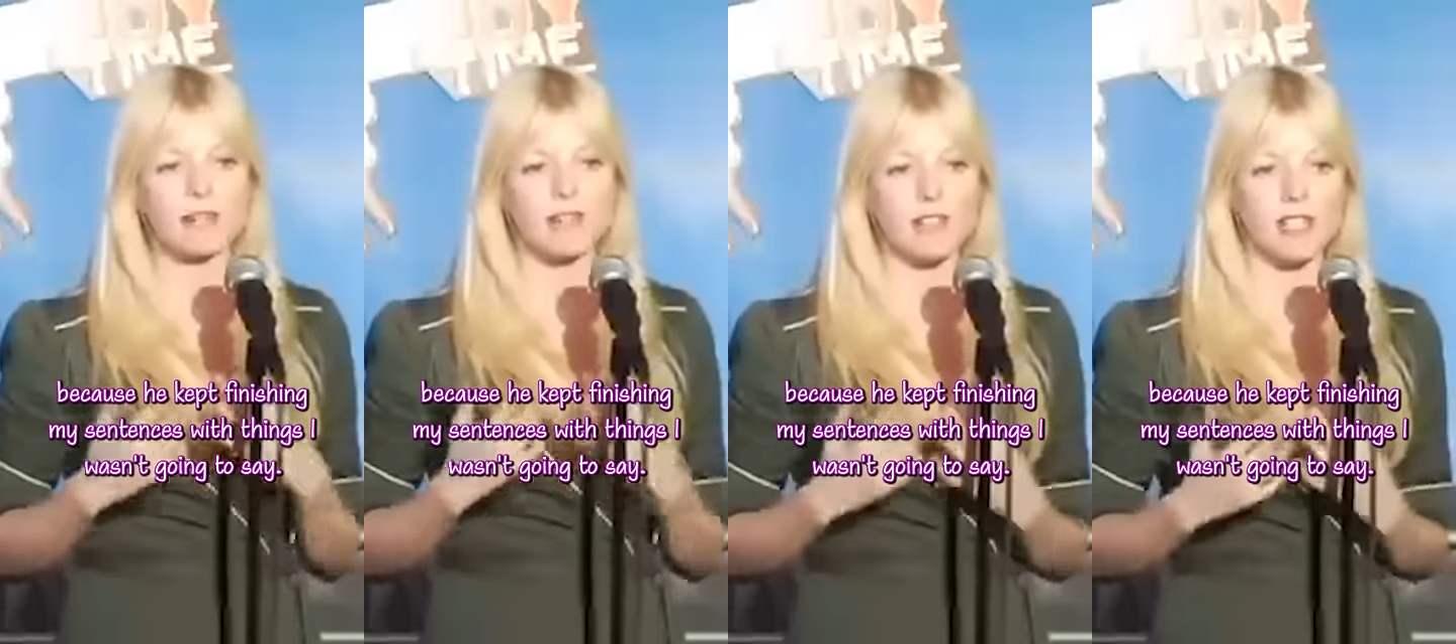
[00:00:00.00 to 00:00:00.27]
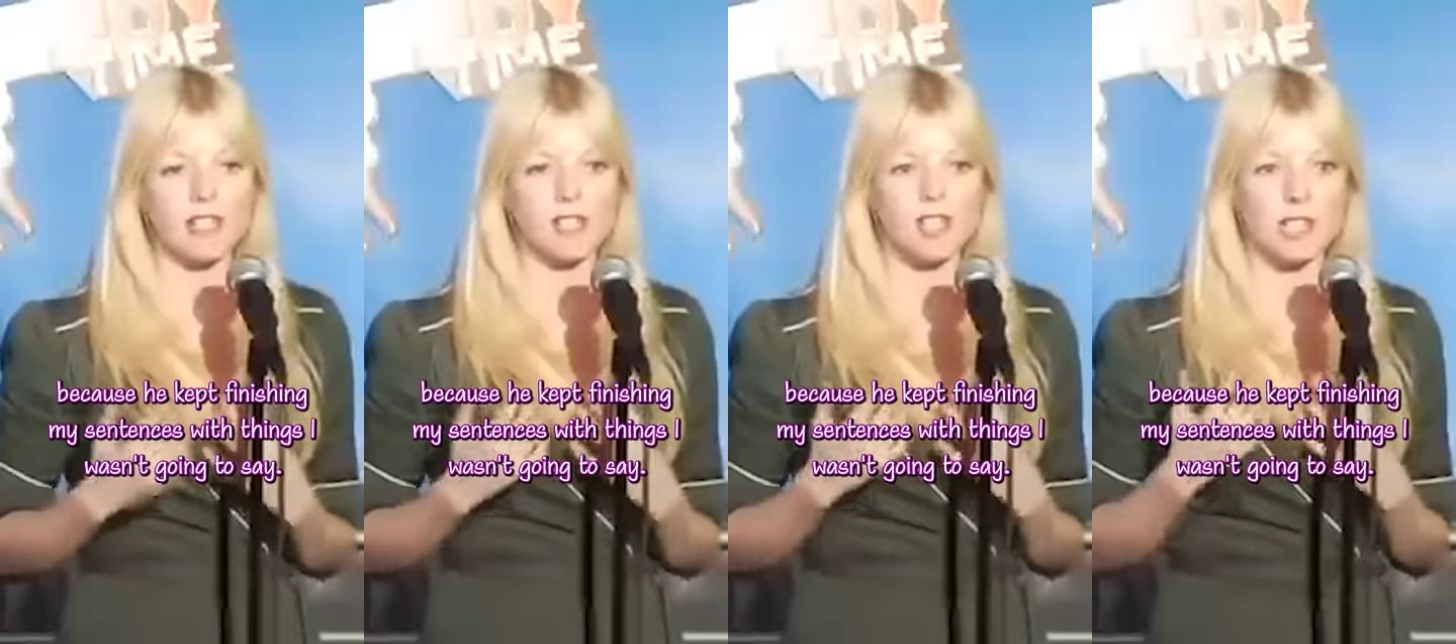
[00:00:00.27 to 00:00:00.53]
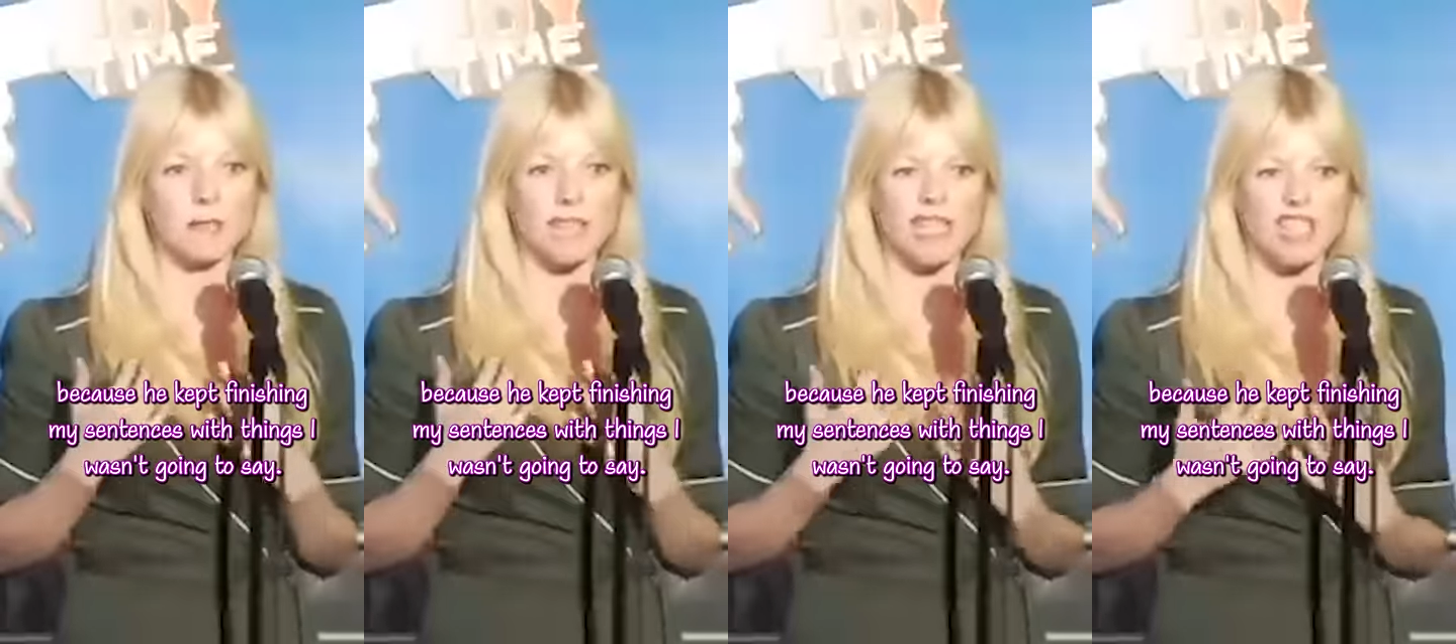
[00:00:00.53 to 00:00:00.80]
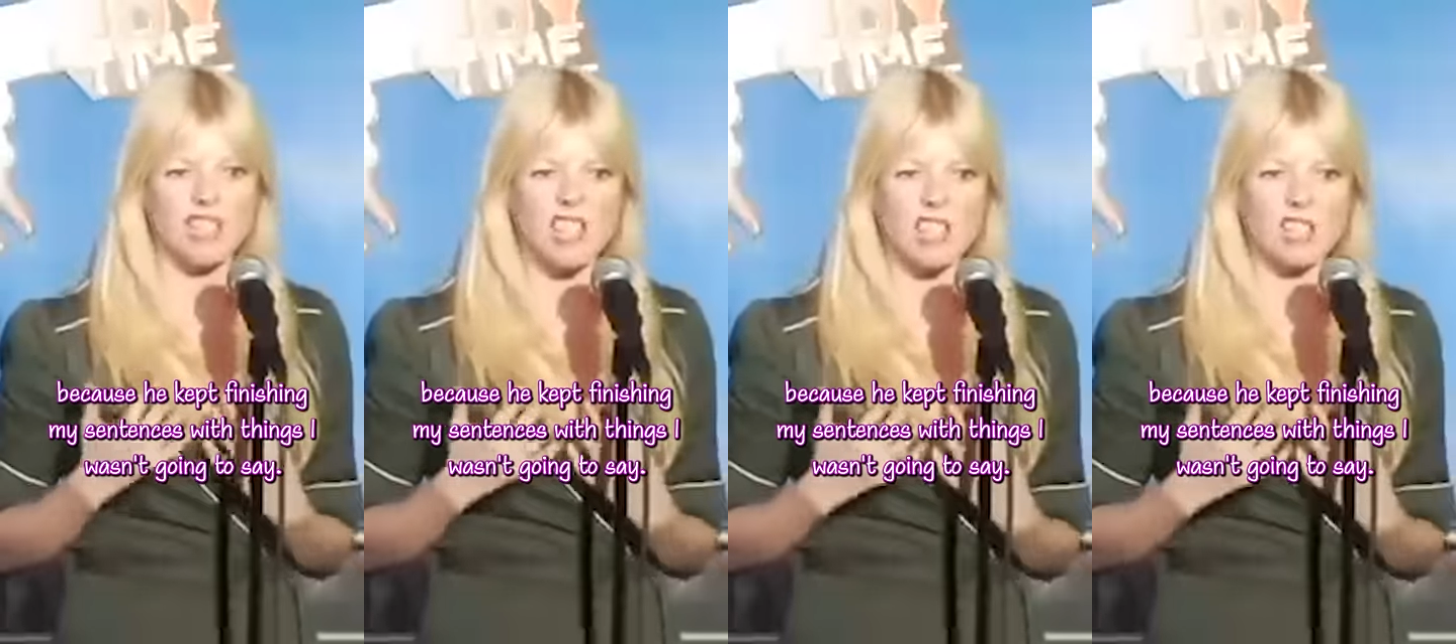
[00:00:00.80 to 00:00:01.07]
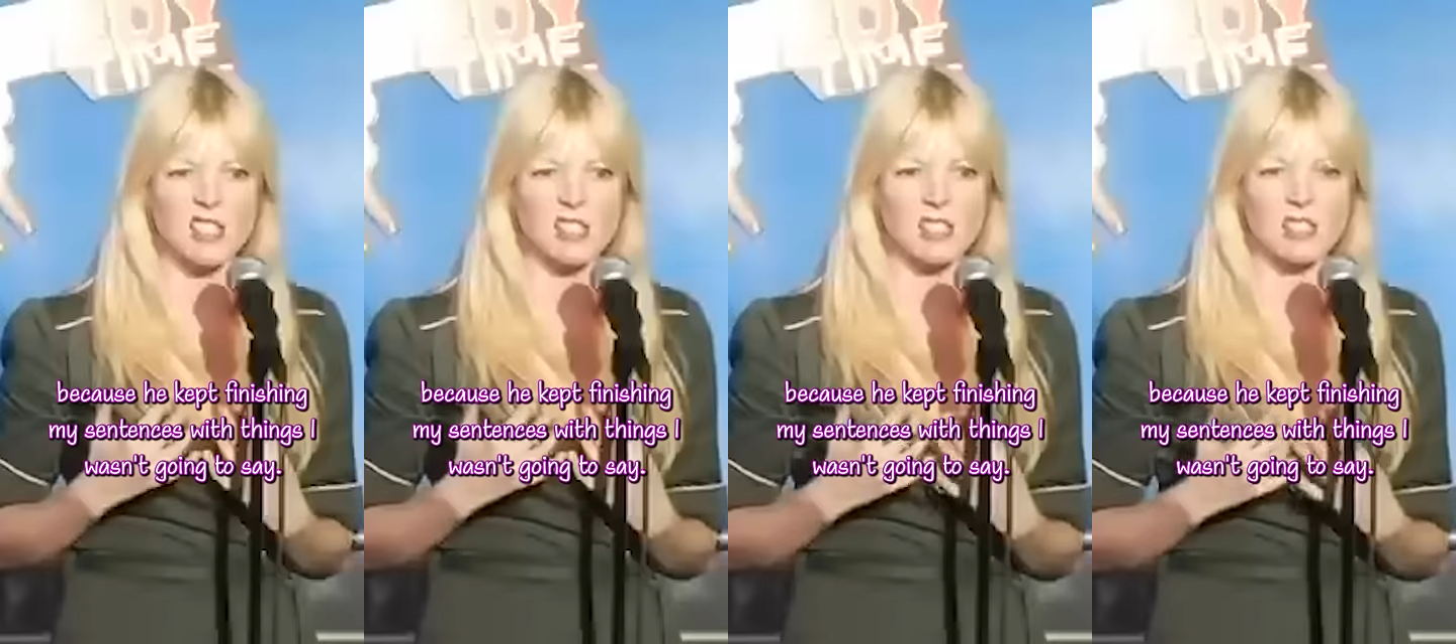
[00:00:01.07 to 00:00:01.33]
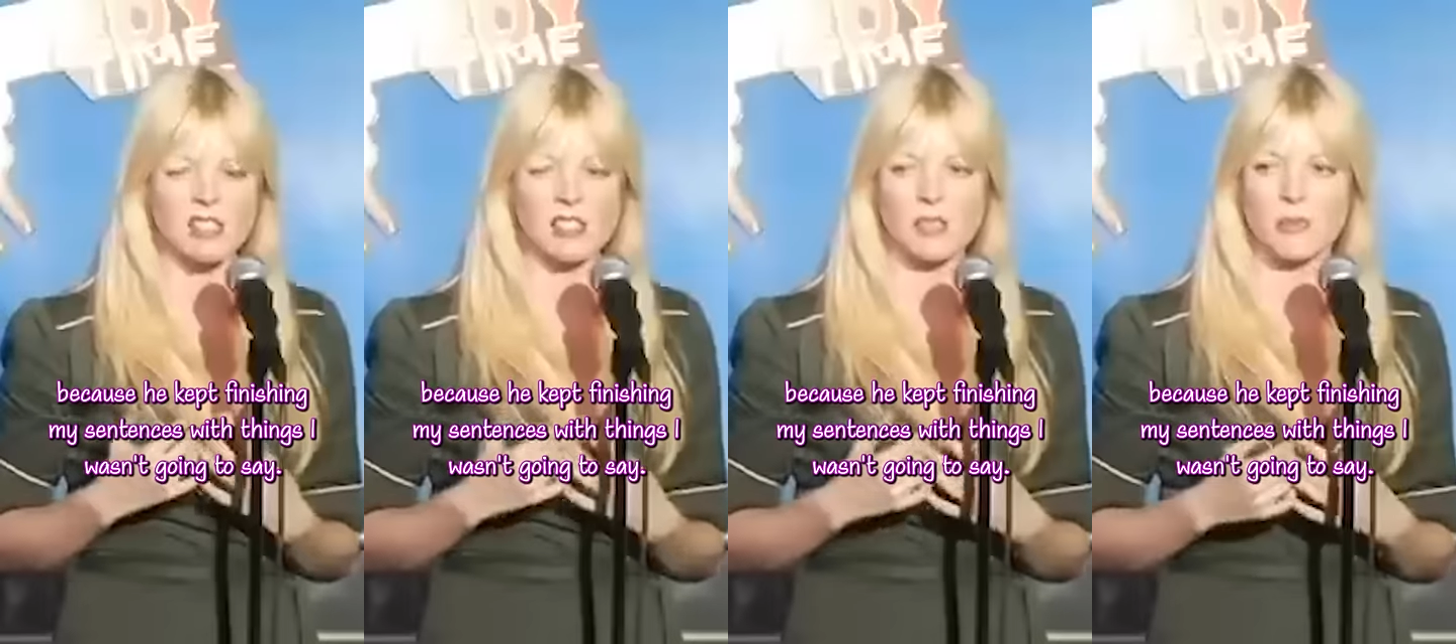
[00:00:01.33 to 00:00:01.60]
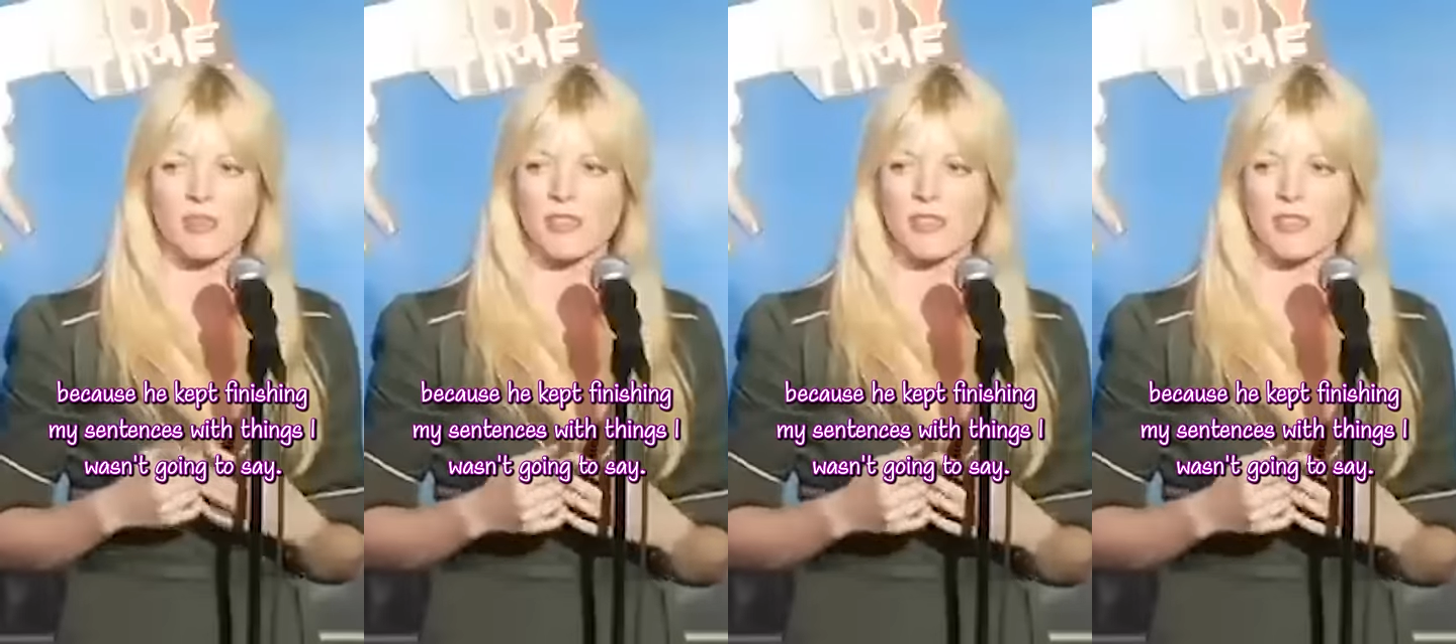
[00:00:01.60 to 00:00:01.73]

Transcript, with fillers: finishing my sentences with